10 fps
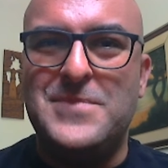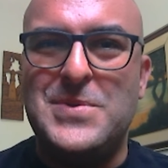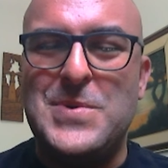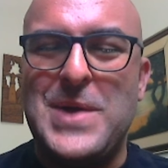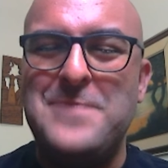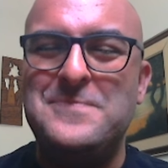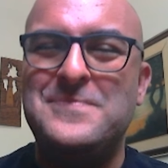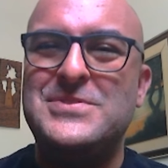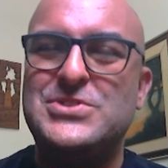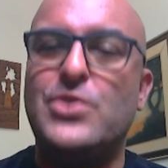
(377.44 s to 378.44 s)
all right?
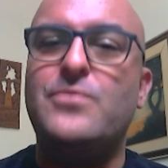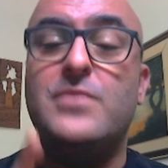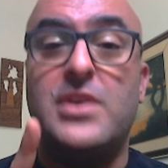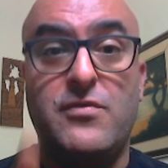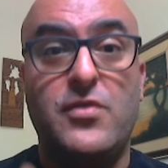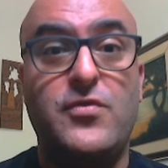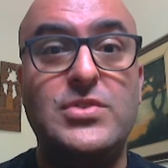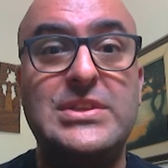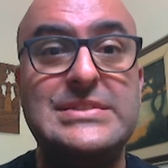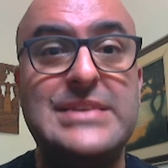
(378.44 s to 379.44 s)
So if you feel
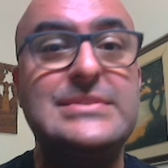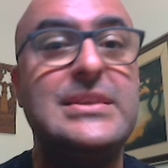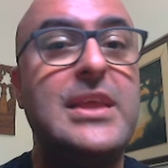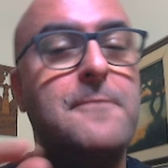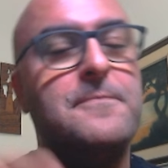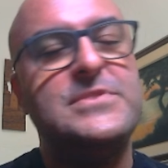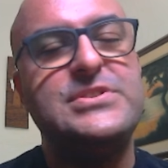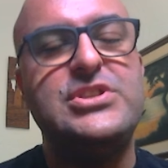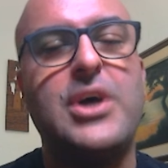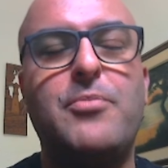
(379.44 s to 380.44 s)
the necessity,
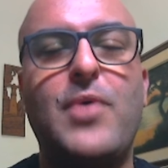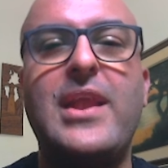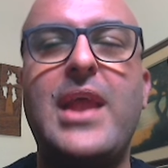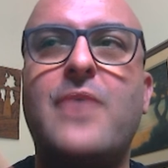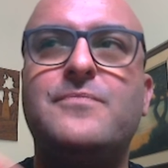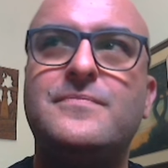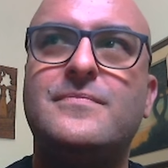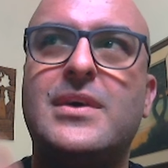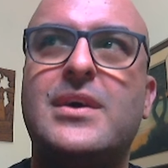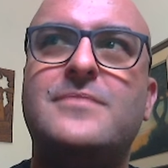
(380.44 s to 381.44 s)
stop right now
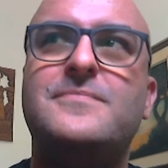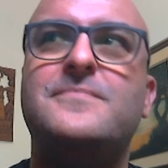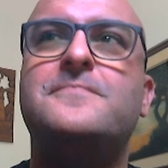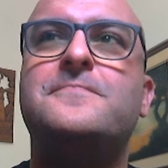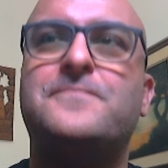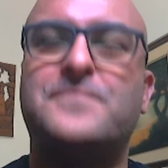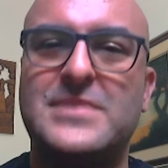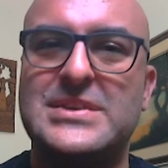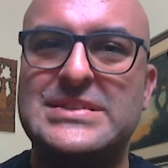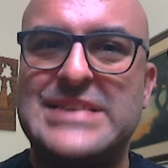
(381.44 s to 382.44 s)
and
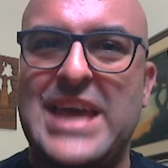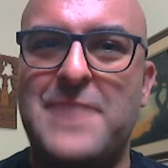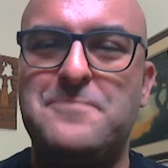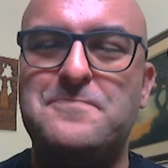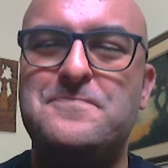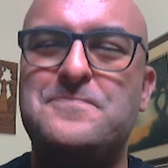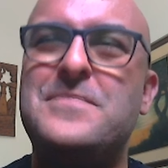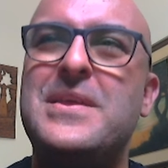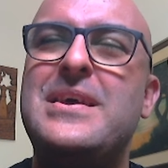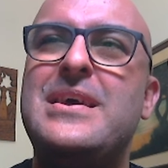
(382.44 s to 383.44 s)
say it.
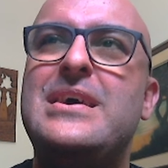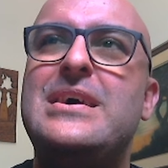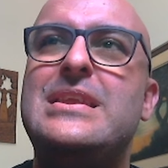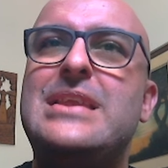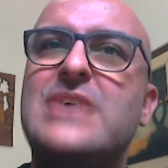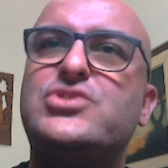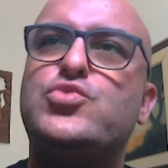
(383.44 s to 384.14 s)
Next